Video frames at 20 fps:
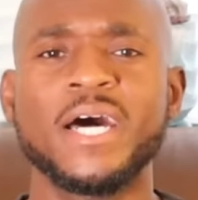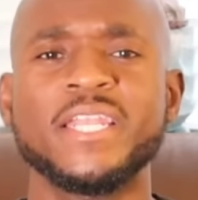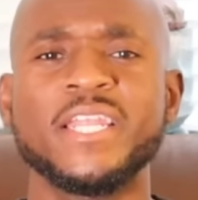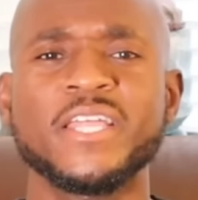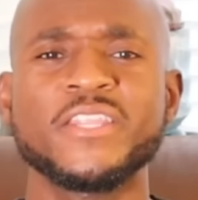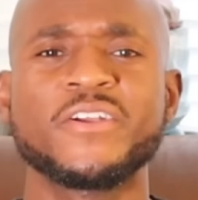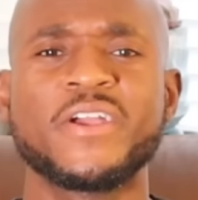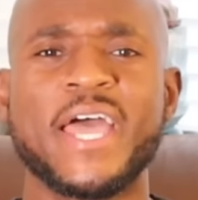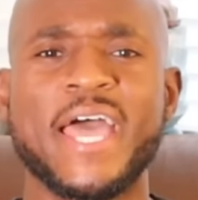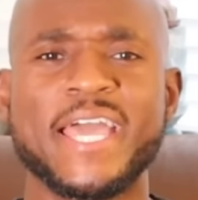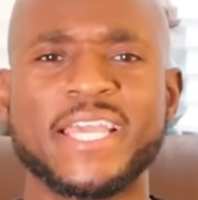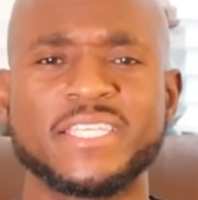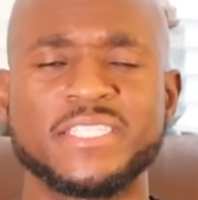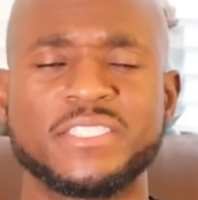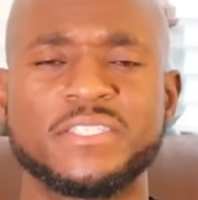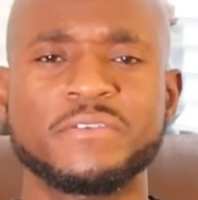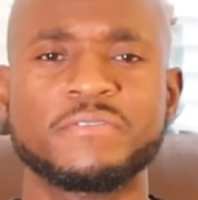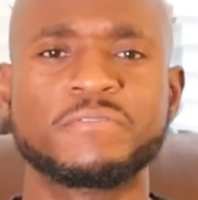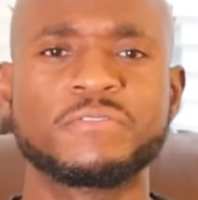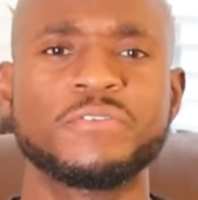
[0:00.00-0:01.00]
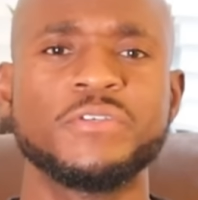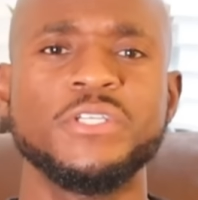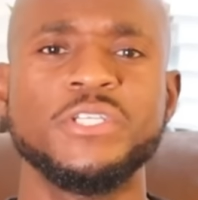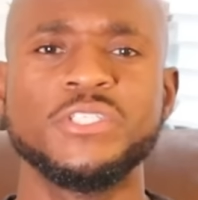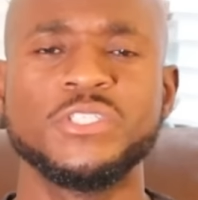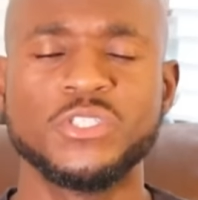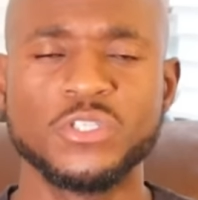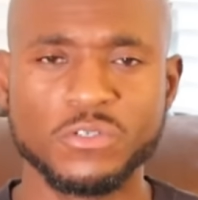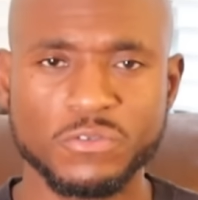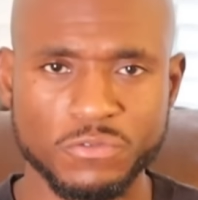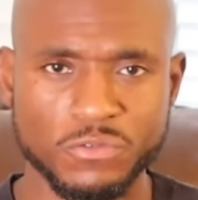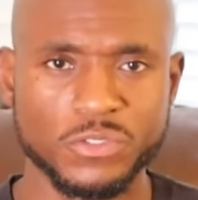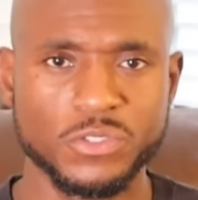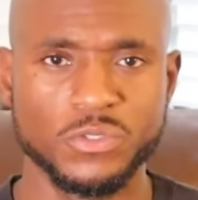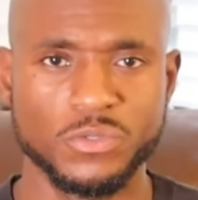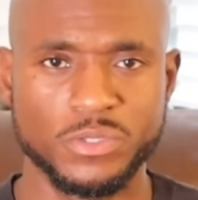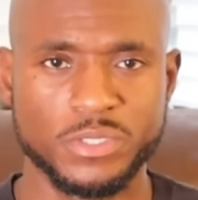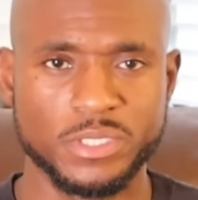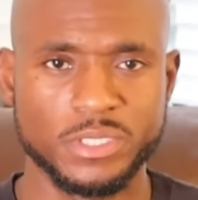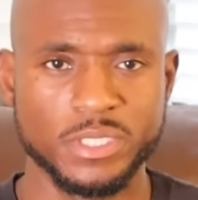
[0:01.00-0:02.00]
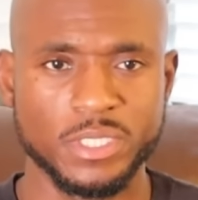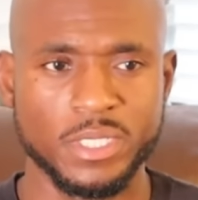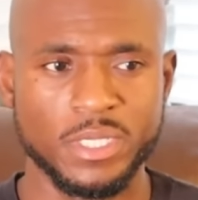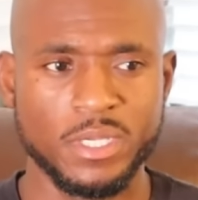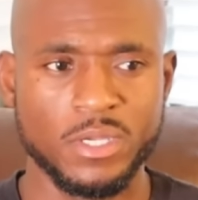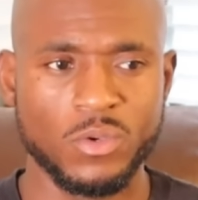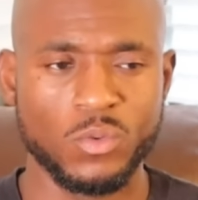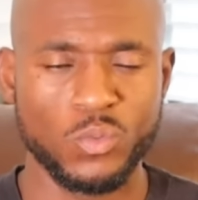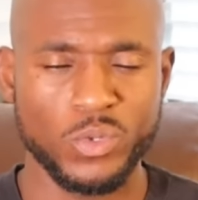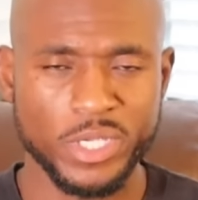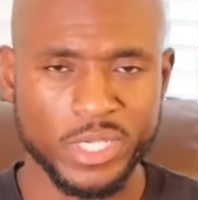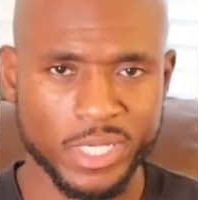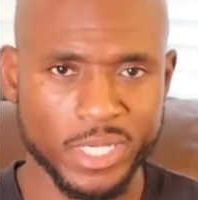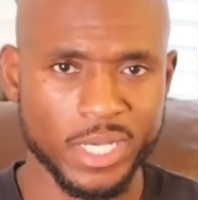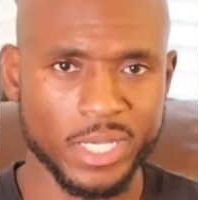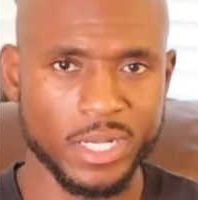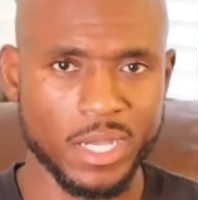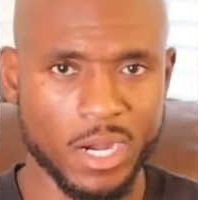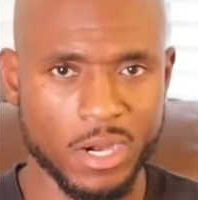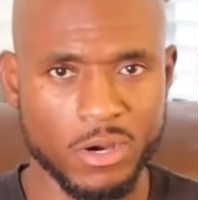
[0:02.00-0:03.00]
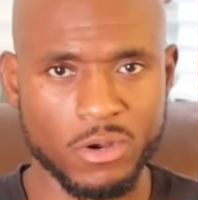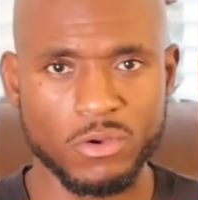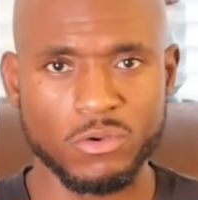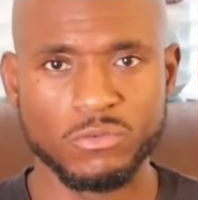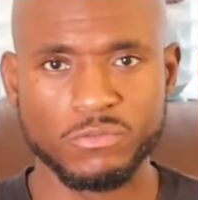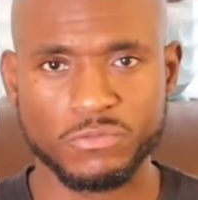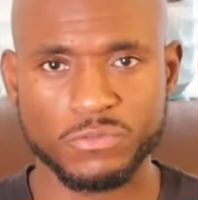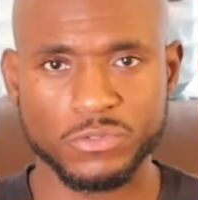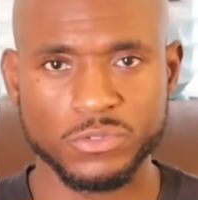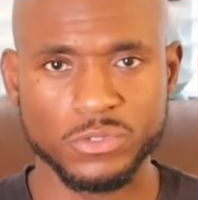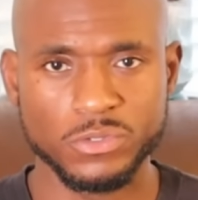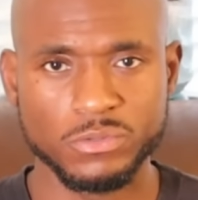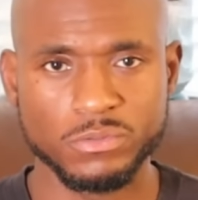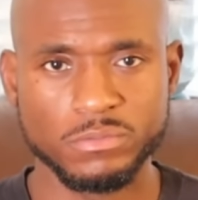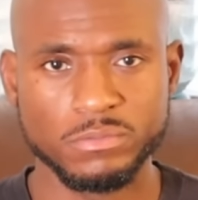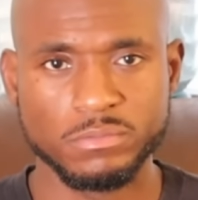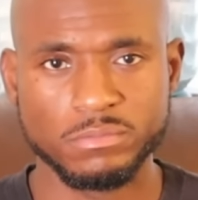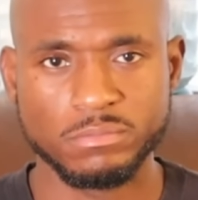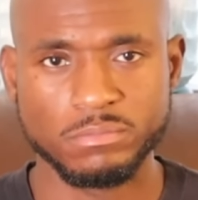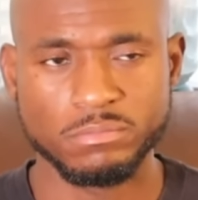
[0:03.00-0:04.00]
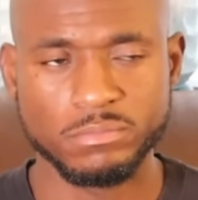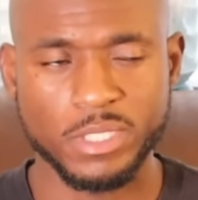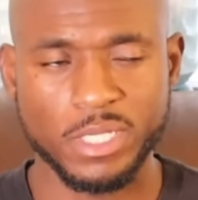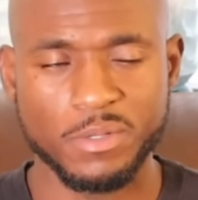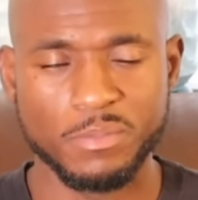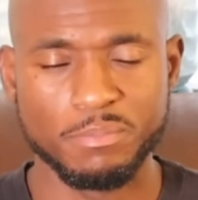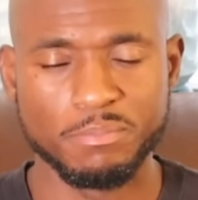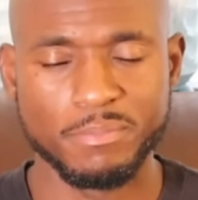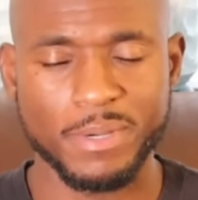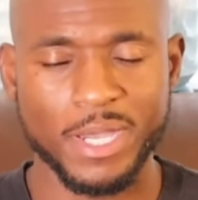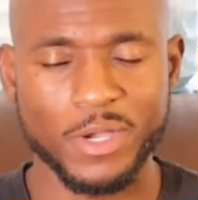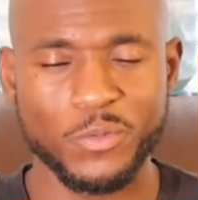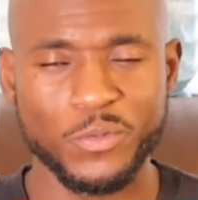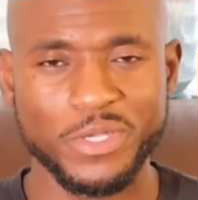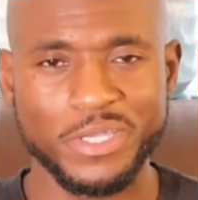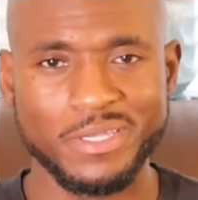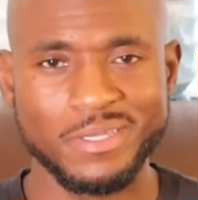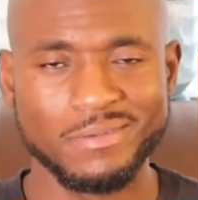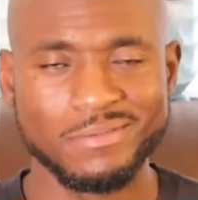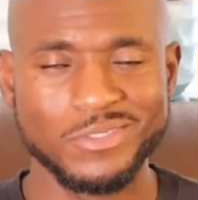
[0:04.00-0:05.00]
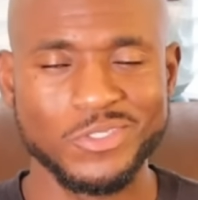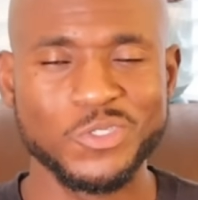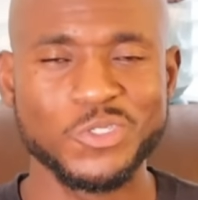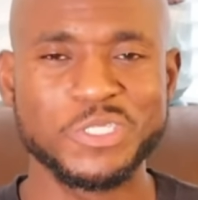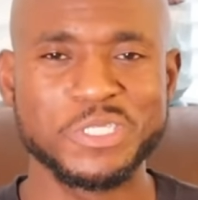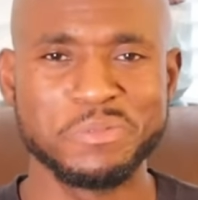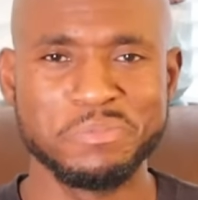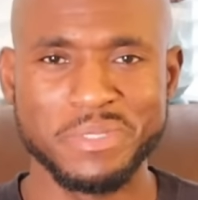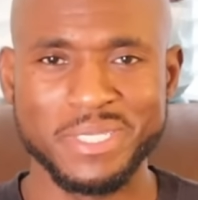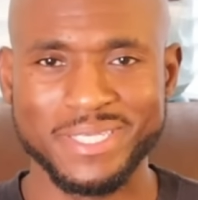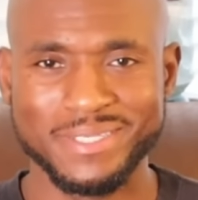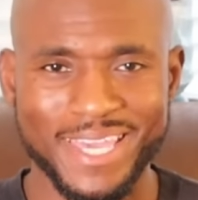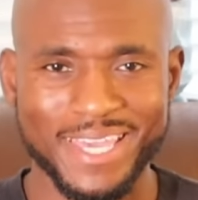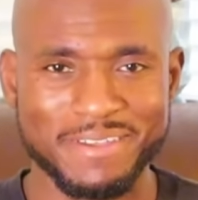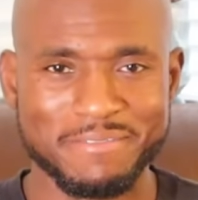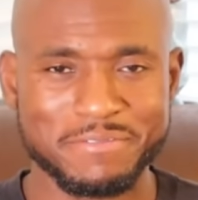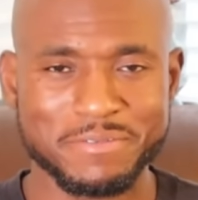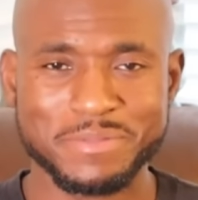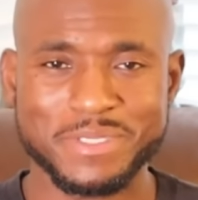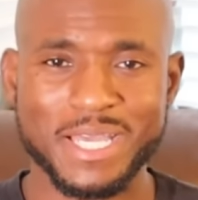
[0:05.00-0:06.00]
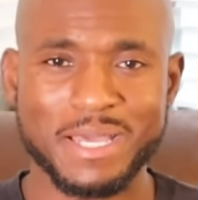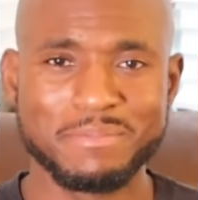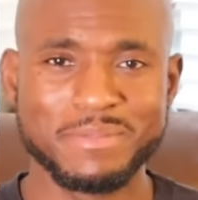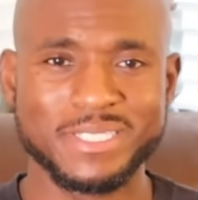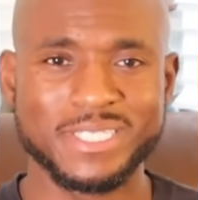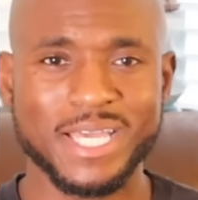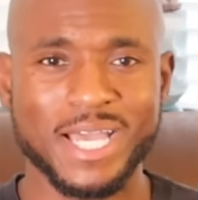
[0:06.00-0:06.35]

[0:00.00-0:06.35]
Another hack is to freeze your fruits. We cut our own fruit, and by we, usually me. And from time to